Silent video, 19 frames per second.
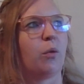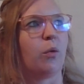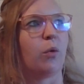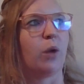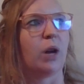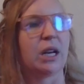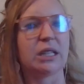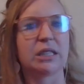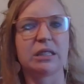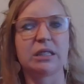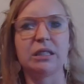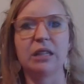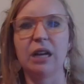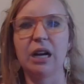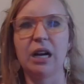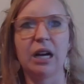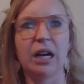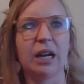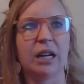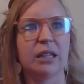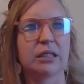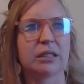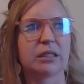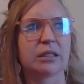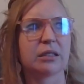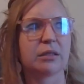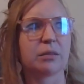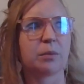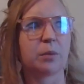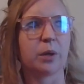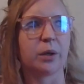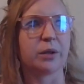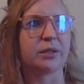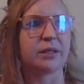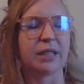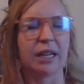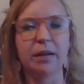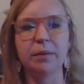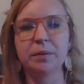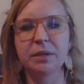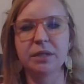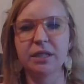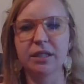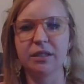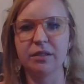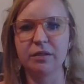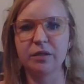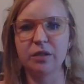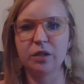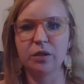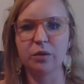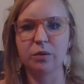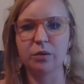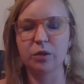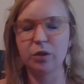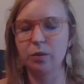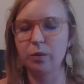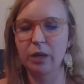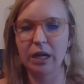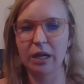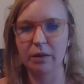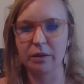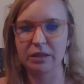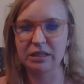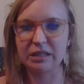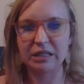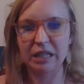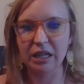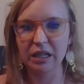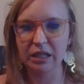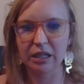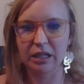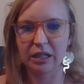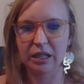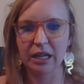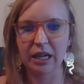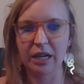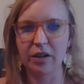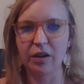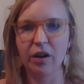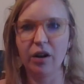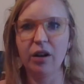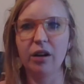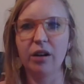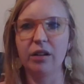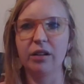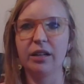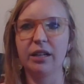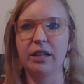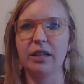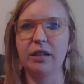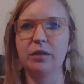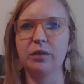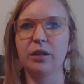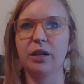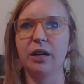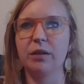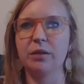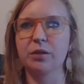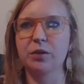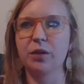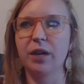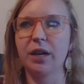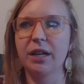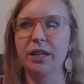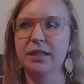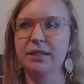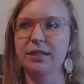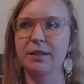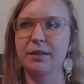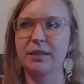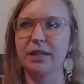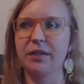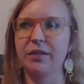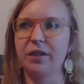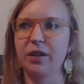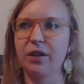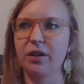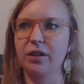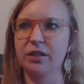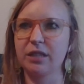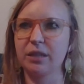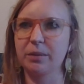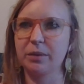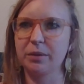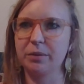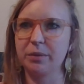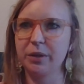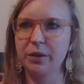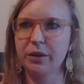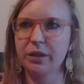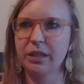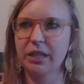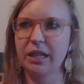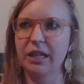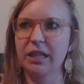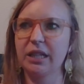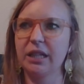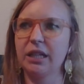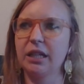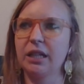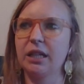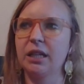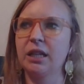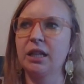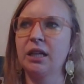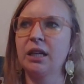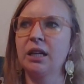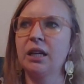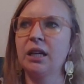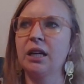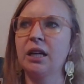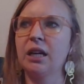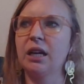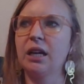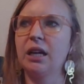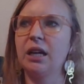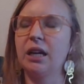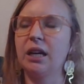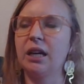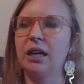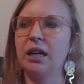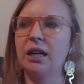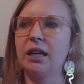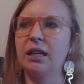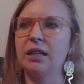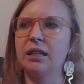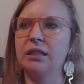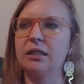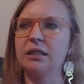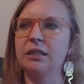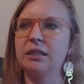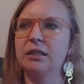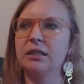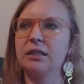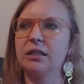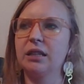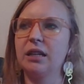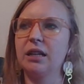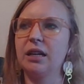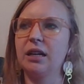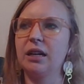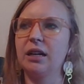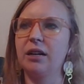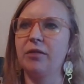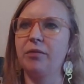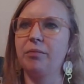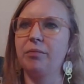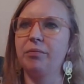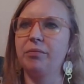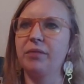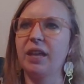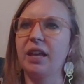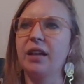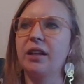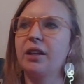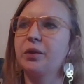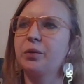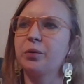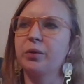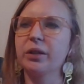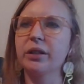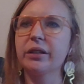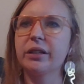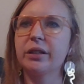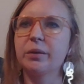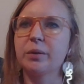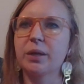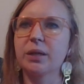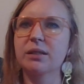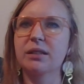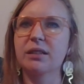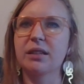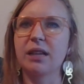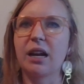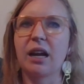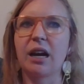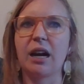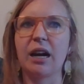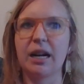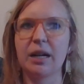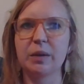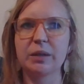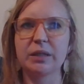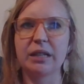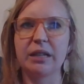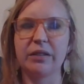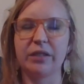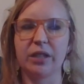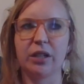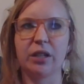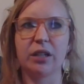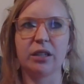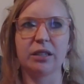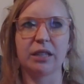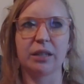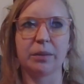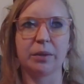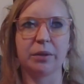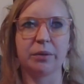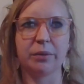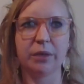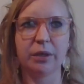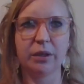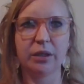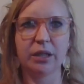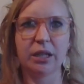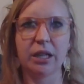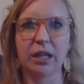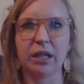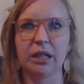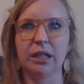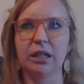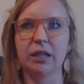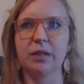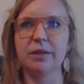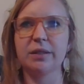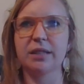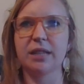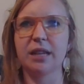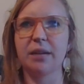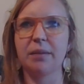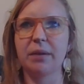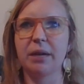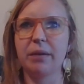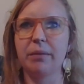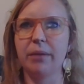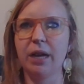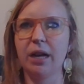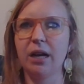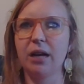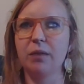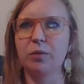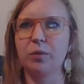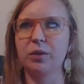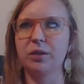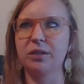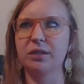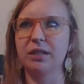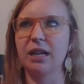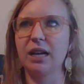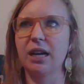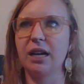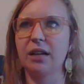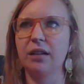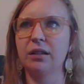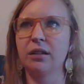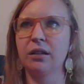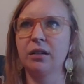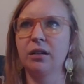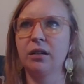was not perceptive to, to what I was saying at all. And I, I was crying because I was having a hard time communicating and um, and, really it wasn't that I was having a hard time communicating. It was that my mom was not